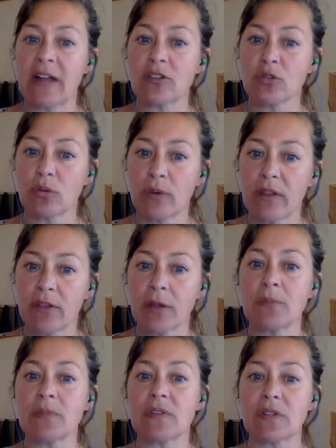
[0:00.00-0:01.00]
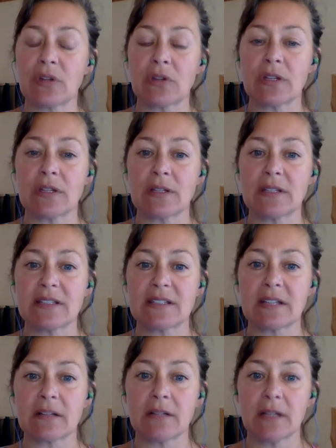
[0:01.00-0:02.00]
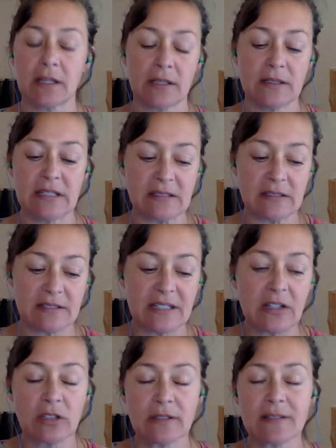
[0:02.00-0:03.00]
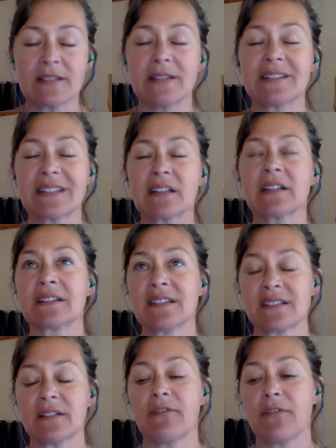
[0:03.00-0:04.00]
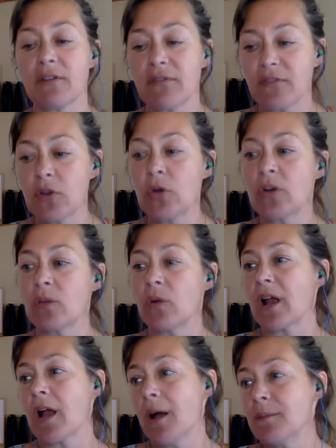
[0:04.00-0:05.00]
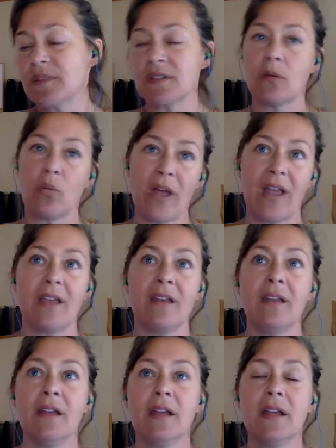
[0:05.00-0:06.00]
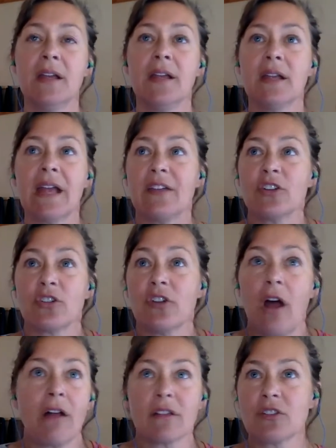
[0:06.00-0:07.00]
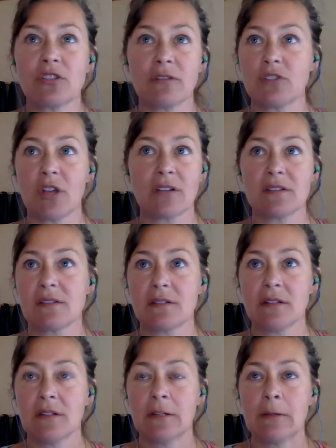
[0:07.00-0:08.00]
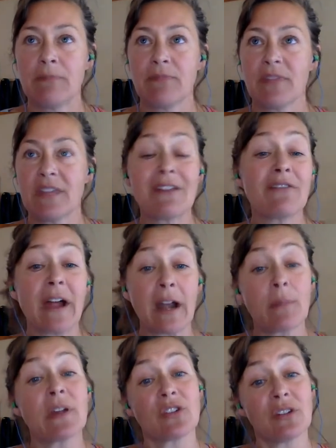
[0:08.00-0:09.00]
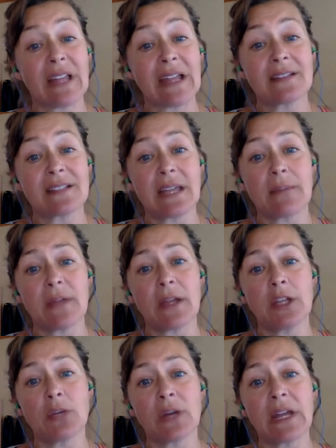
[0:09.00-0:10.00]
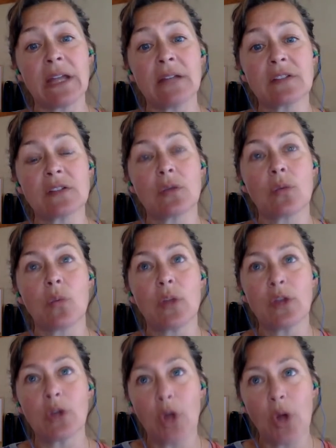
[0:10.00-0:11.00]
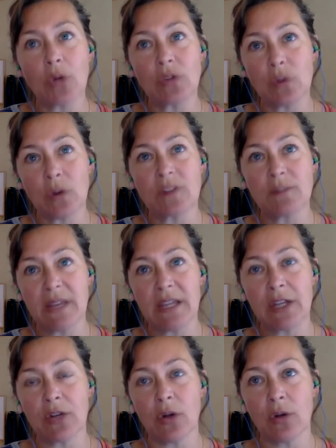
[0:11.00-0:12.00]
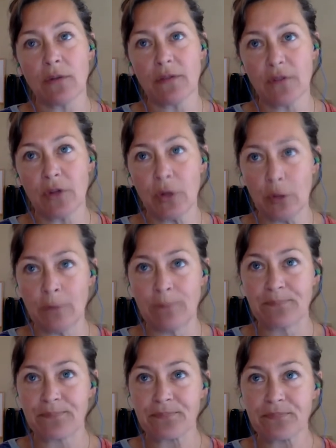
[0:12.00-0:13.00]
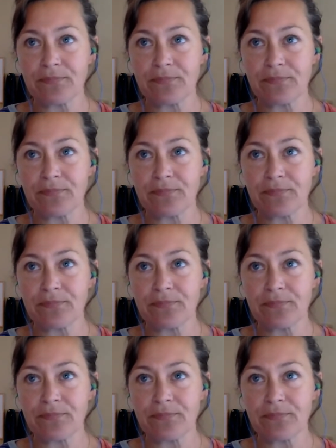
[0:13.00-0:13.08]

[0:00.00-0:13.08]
the natural rhythms you know the the cyclicness cycl, the cyclicness of food and what comes and when and your knowledge of just the environment or landscape that you are in. So when you go towards making your own food,